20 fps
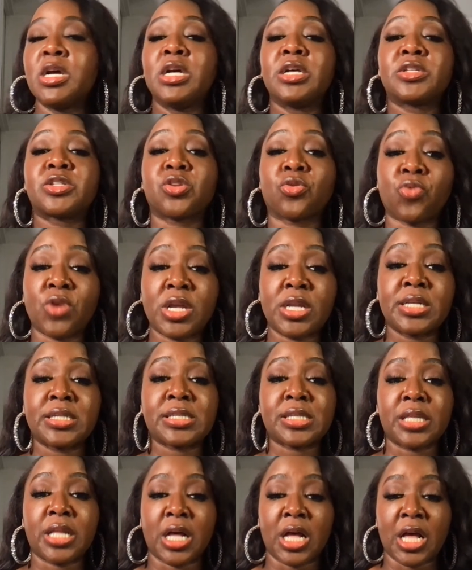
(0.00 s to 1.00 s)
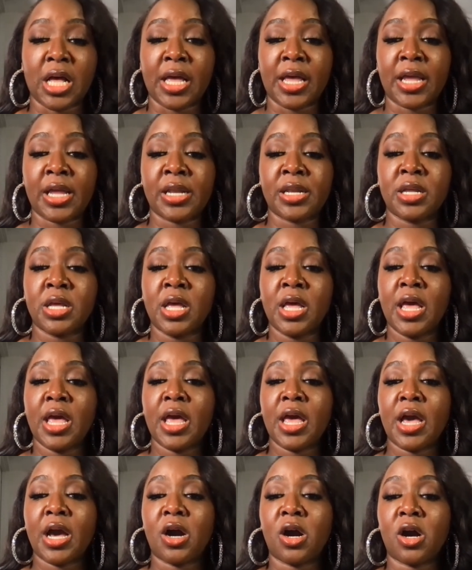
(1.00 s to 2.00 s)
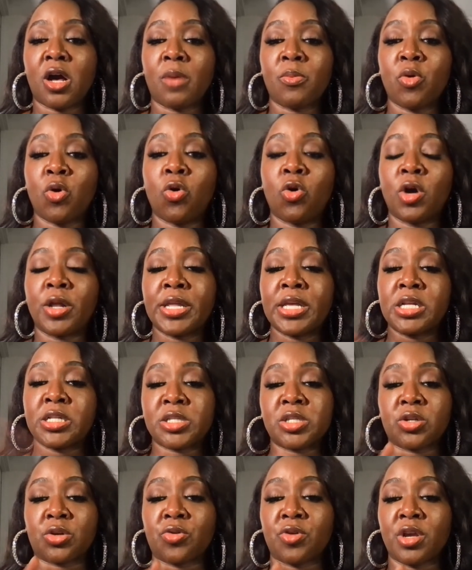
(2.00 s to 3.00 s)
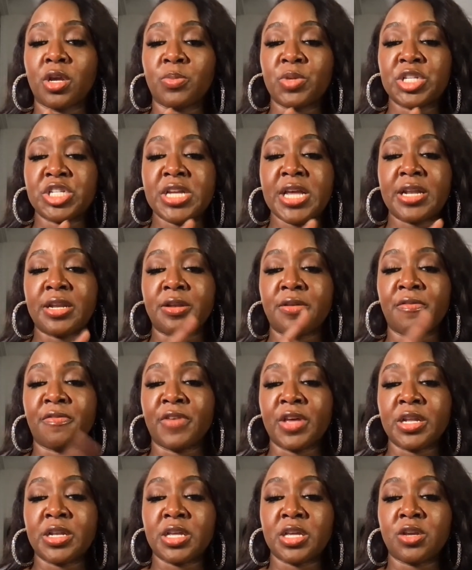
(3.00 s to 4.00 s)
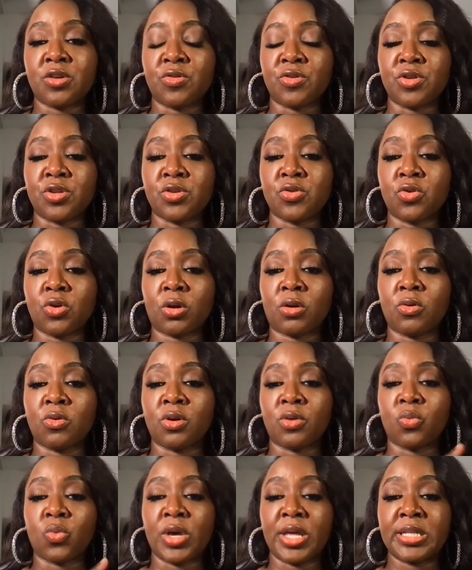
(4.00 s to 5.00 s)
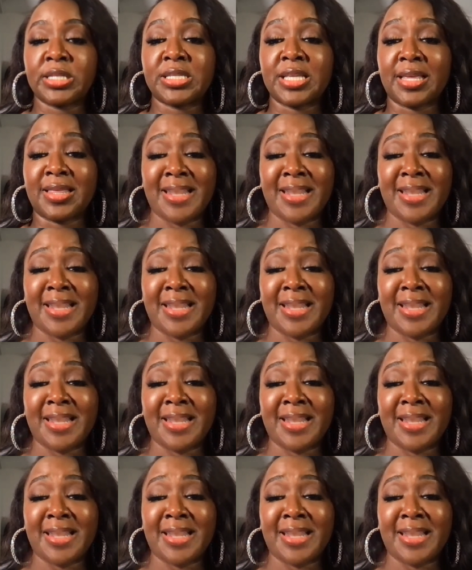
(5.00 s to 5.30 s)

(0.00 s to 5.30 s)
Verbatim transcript: Serena's line um, on Instagram because she had an event here in New York on Wednesday